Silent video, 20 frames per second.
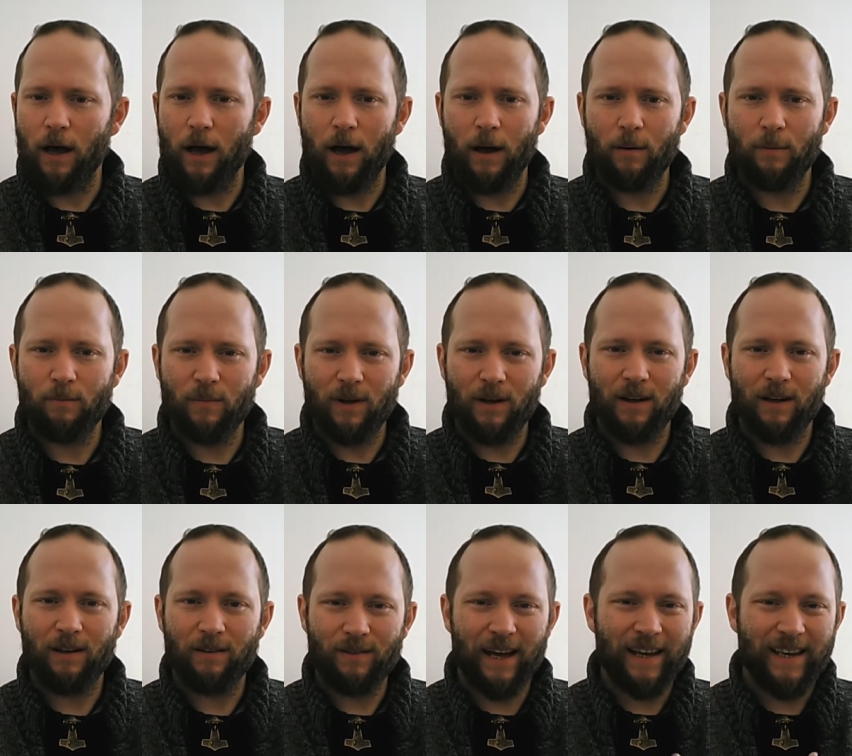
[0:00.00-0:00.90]
I'm,
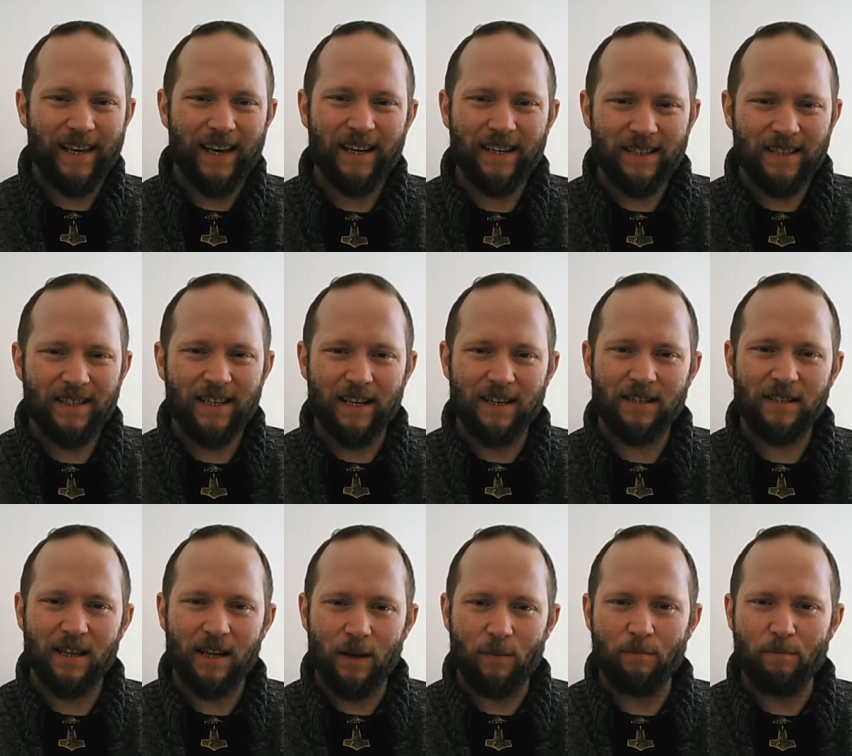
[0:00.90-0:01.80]
I get a sense
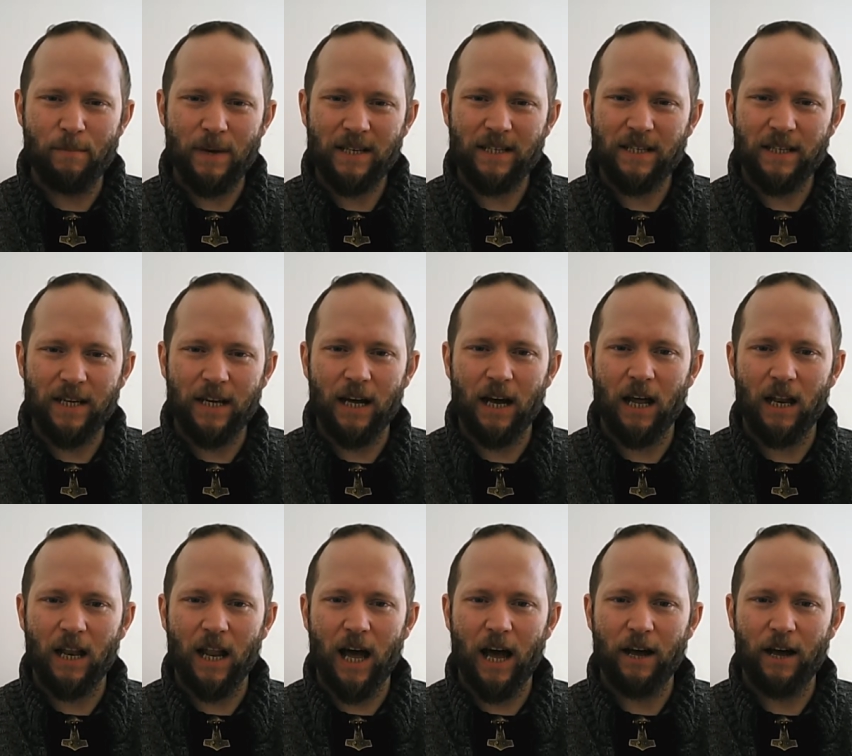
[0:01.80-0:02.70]
that I'm missing a
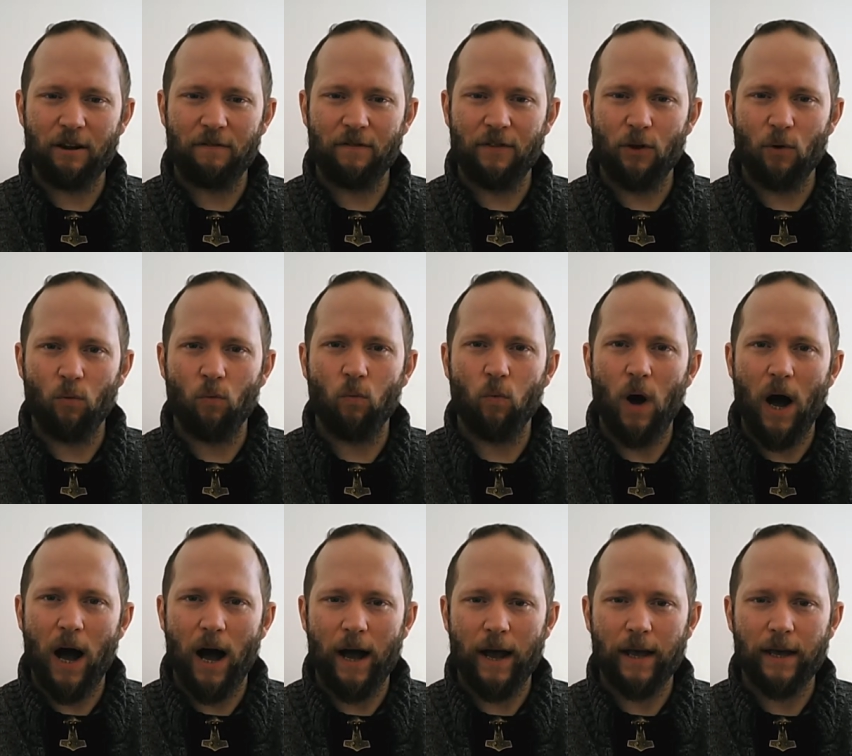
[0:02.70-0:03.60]
lot of the
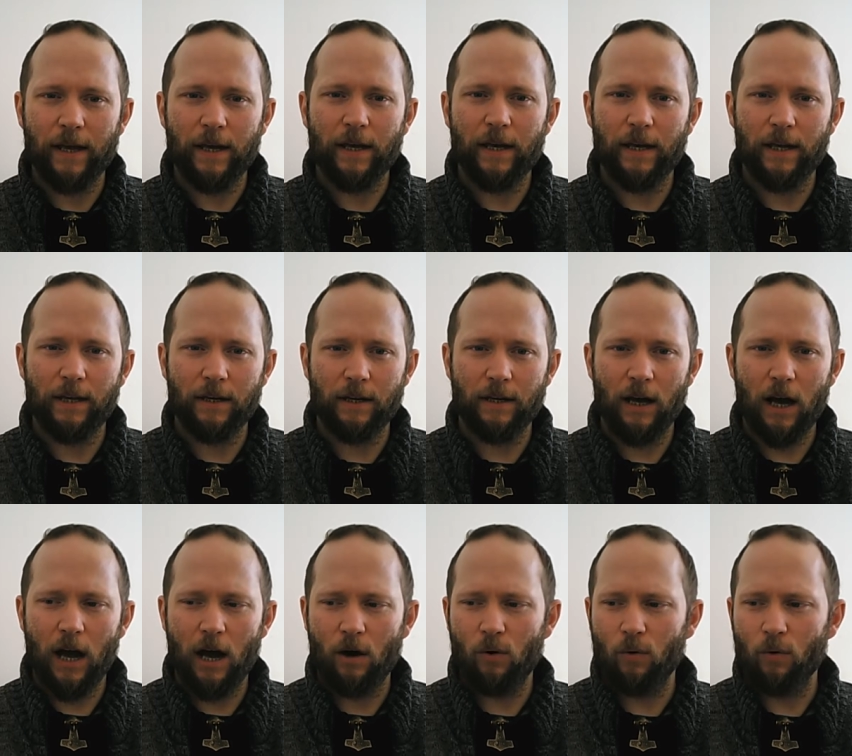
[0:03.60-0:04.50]
why in
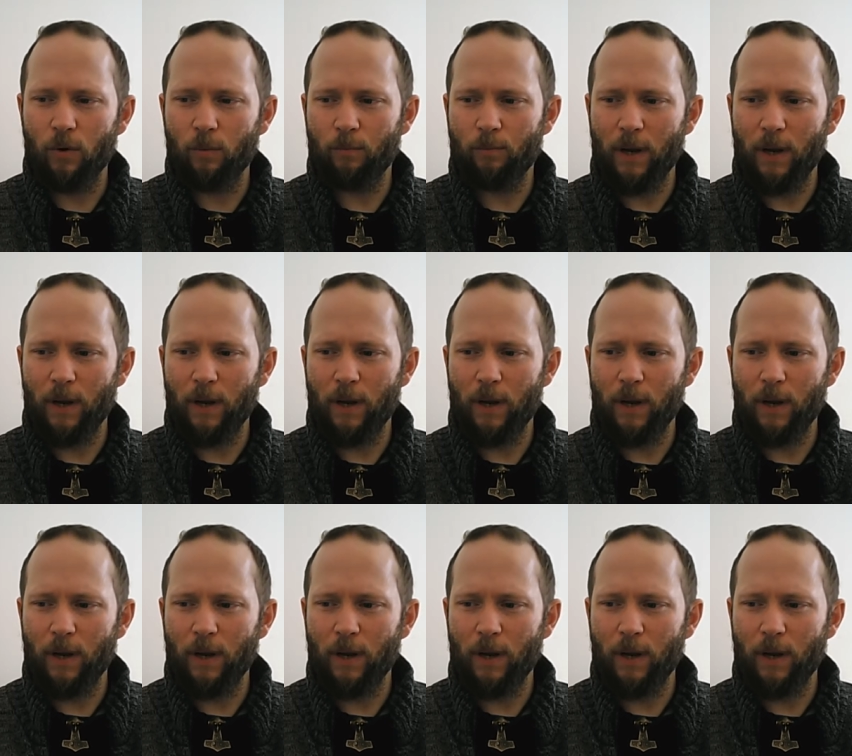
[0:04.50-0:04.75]
how